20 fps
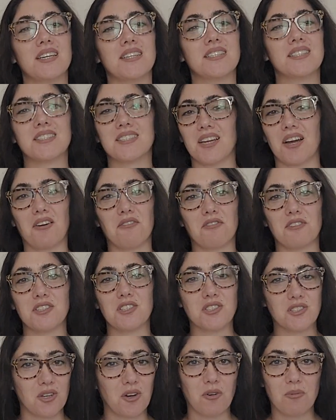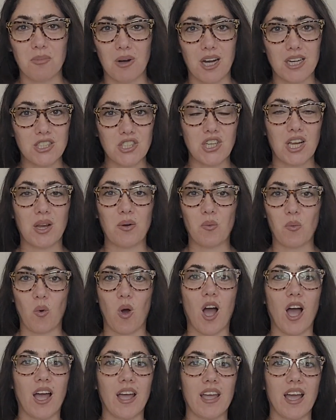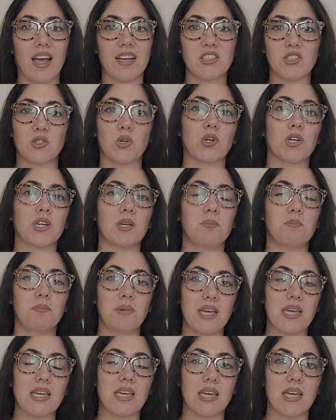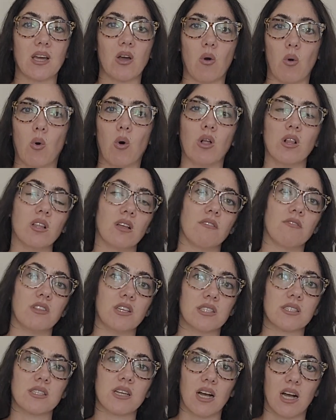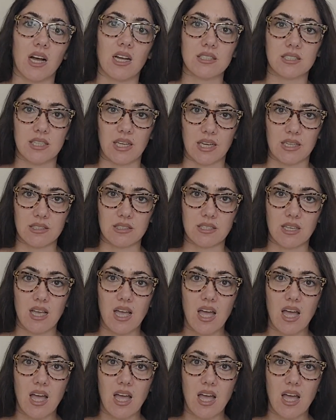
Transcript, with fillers: stuff so much, and why I started making all of this content,